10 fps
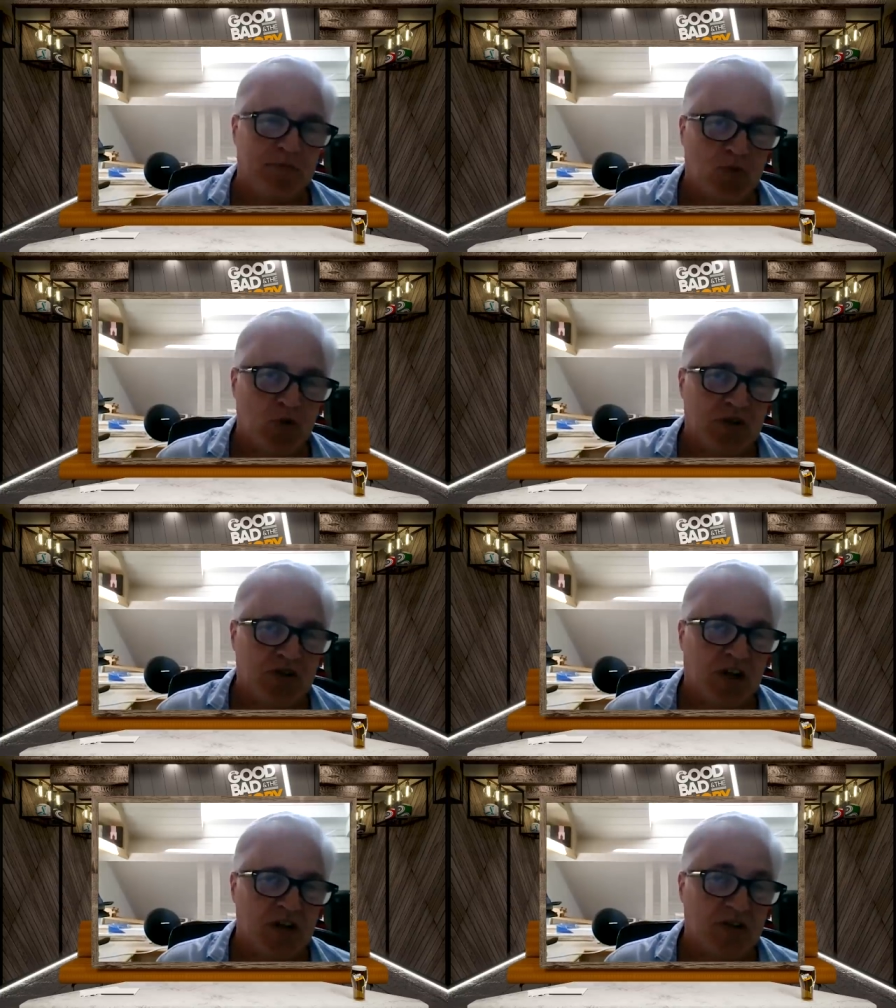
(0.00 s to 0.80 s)
and
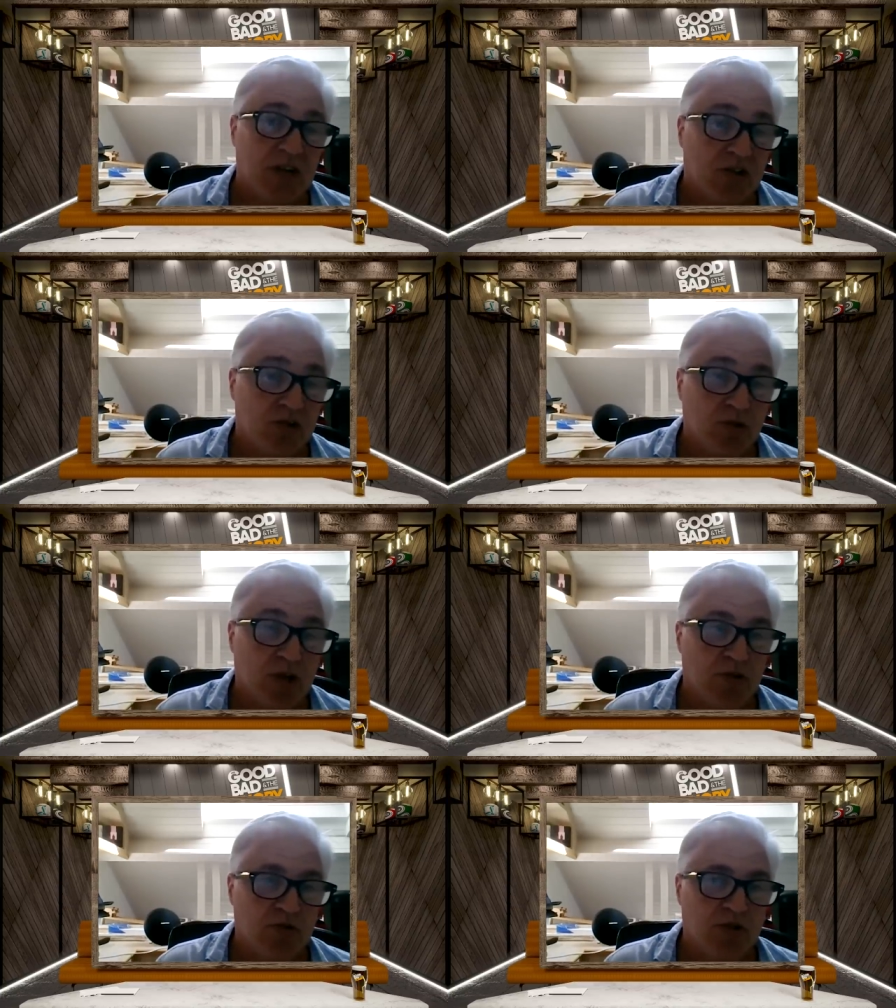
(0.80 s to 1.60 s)
criticise a national
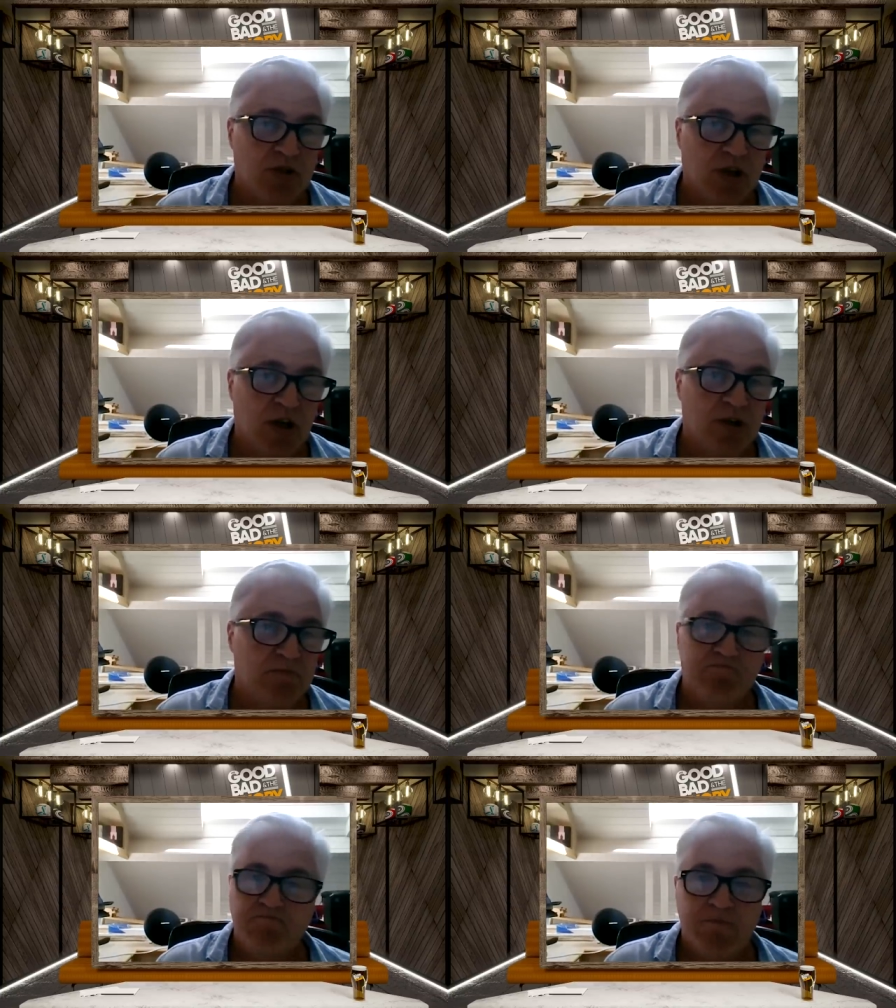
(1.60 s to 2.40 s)
coach.
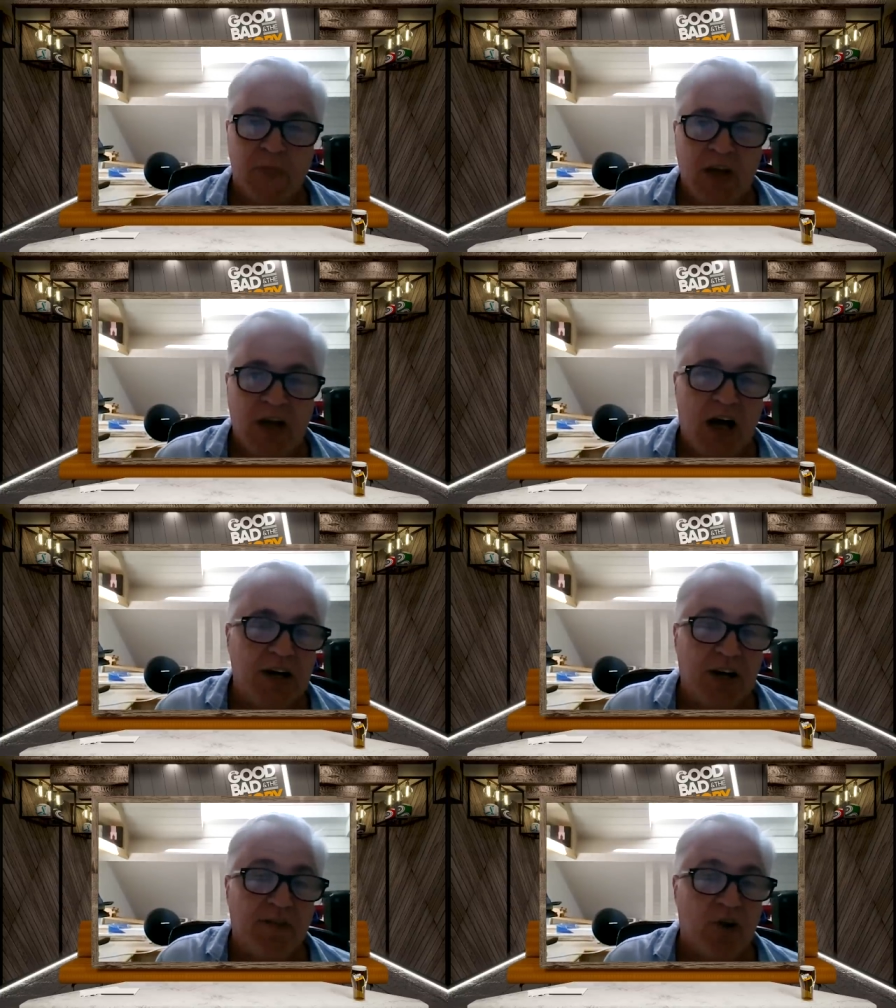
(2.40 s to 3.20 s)
I
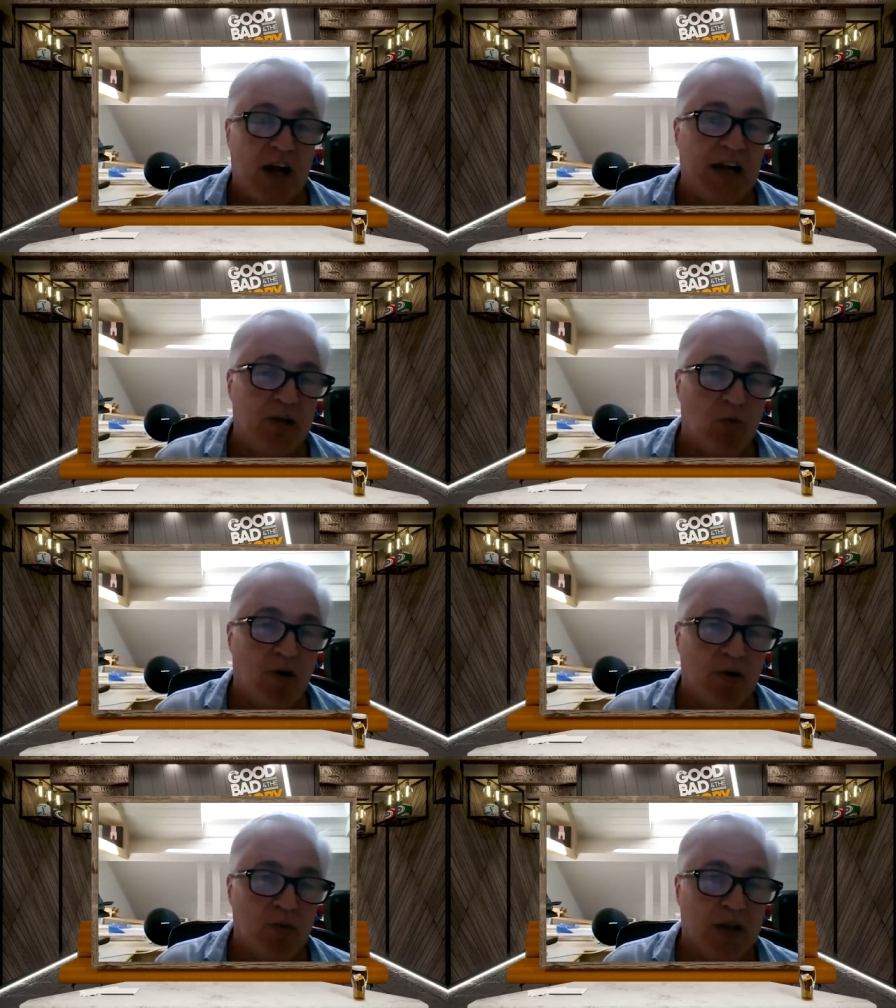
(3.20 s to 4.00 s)
don't have any
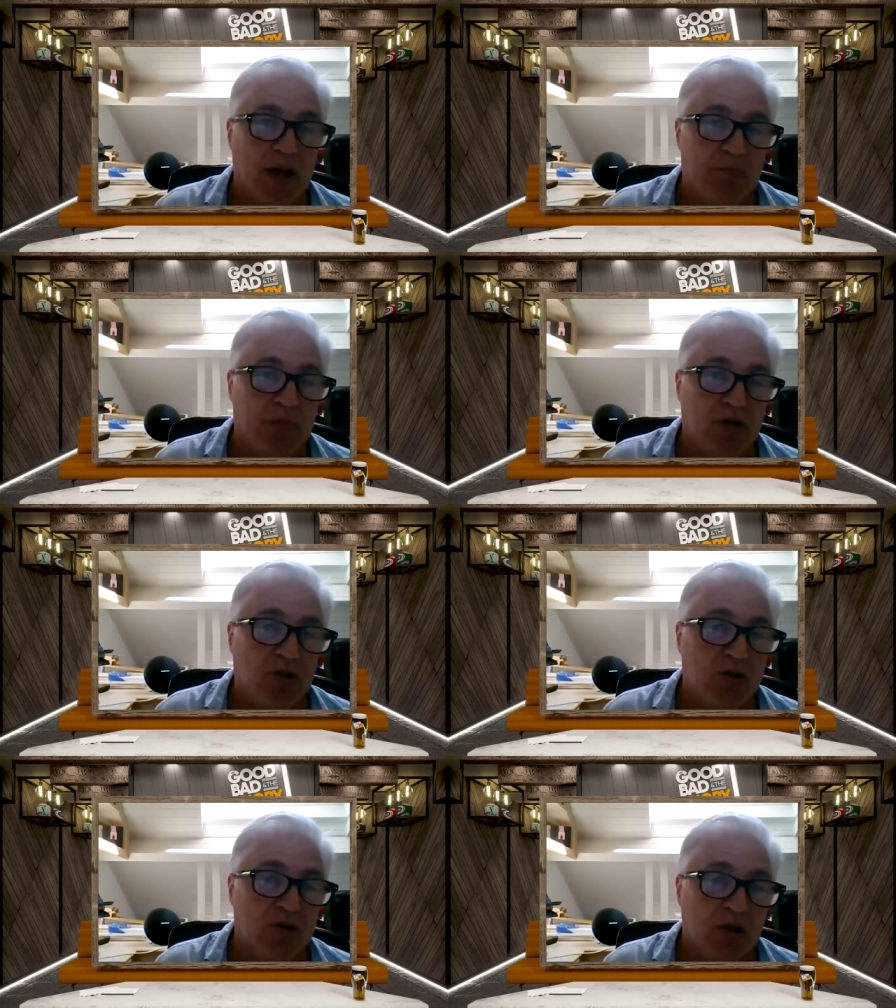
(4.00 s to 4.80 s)
worry with that
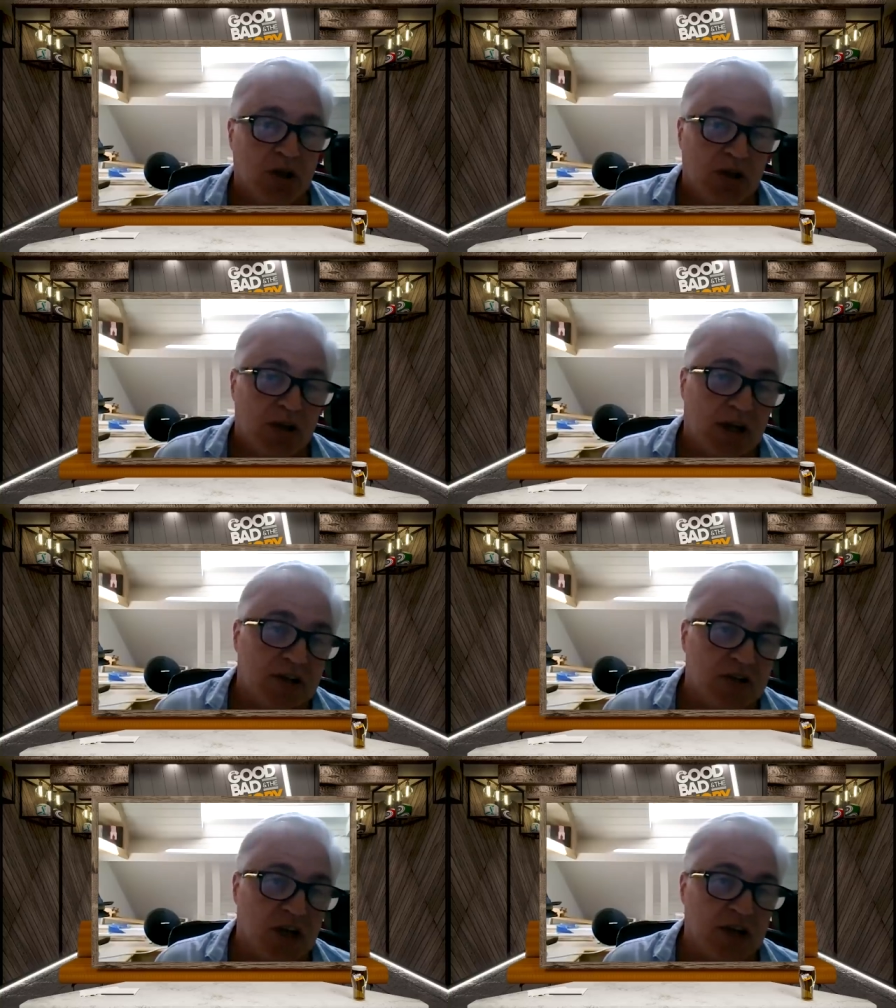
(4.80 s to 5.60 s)
because, like I
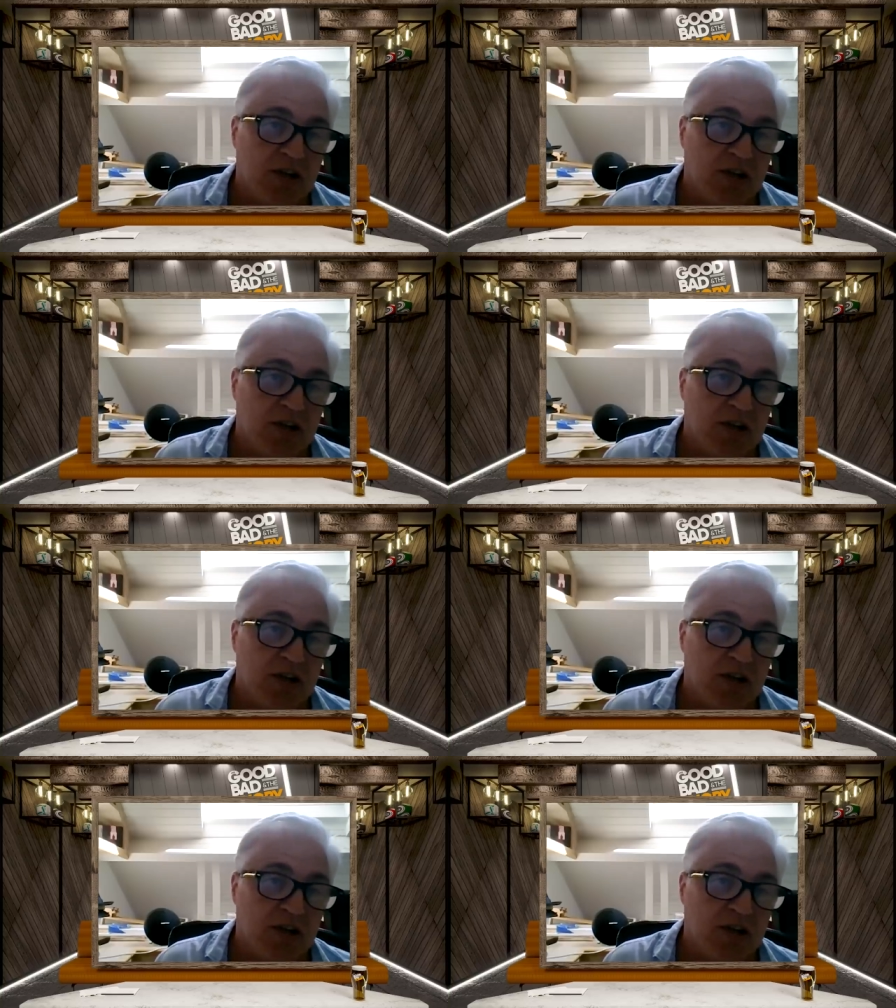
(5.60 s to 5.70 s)
say, you